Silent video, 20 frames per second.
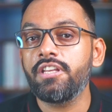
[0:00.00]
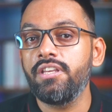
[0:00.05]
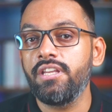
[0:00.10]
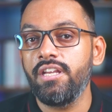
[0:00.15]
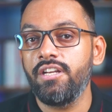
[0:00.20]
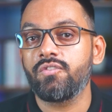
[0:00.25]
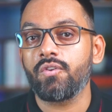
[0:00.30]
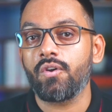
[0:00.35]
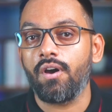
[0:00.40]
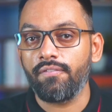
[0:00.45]

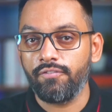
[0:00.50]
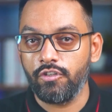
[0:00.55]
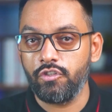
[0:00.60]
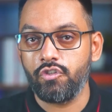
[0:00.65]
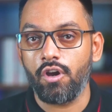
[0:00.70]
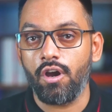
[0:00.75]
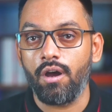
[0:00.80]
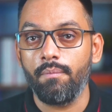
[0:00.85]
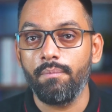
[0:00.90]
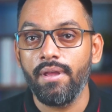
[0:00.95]
needs of the
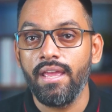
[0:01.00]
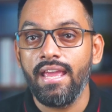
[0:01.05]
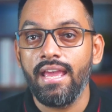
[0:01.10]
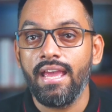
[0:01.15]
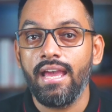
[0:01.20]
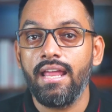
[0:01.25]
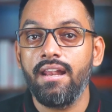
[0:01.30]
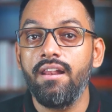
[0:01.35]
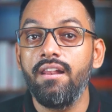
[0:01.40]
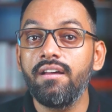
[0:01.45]
job
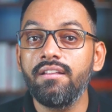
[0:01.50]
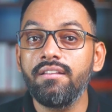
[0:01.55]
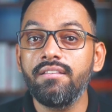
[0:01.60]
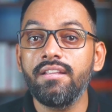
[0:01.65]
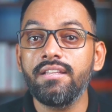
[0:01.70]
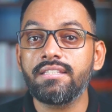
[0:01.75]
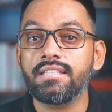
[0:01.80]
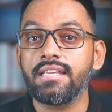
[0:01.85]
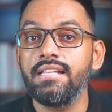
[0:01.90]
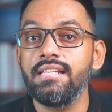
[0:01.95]
and learn
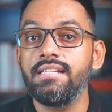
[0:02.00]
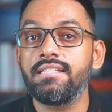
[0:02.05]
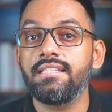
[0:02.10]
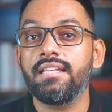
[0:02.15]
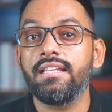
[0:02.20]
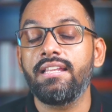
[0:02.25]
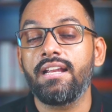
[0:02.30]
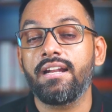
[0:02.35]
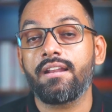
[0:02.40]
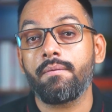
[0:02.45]
the skills
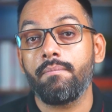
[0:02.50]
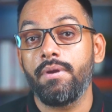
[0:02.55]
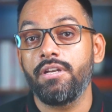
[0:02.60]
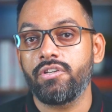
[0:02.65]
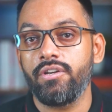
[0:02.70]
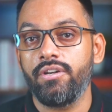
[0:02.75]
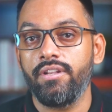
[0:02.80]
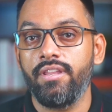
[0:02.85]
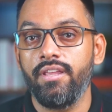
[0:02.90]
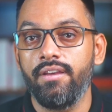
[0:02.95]
that are
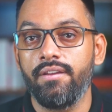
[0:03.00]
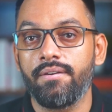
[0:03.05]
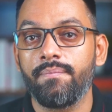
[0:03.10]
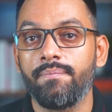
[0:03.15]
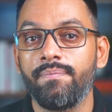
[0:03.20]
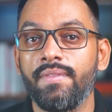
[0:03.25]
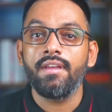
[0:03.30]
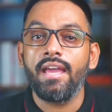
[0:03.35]
mentioned there.